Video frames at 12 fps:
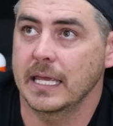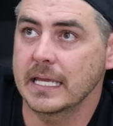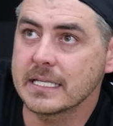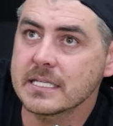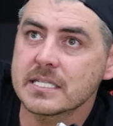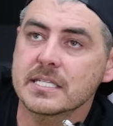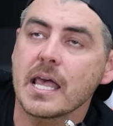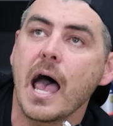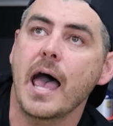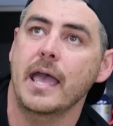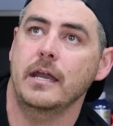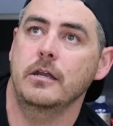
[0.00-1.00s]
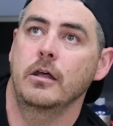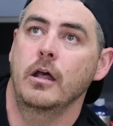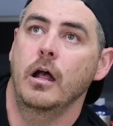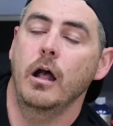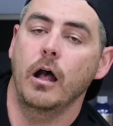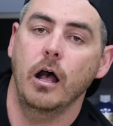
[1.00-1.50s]
inside
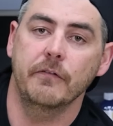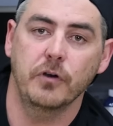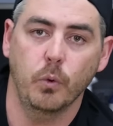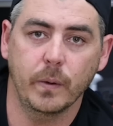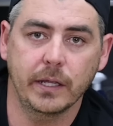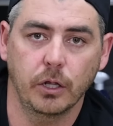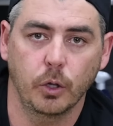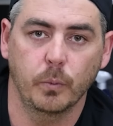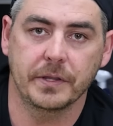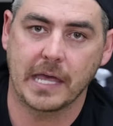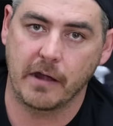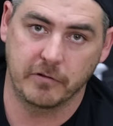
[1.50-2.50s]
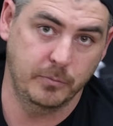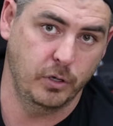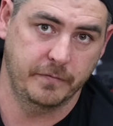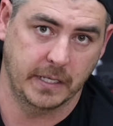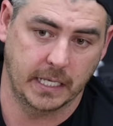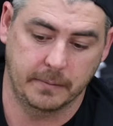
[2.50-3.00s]
of a wheel without
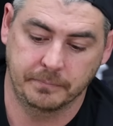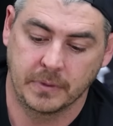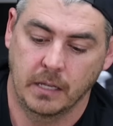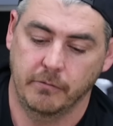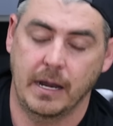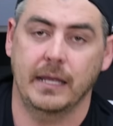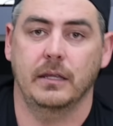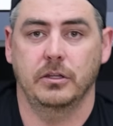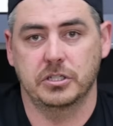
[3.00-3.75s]
removing it, right?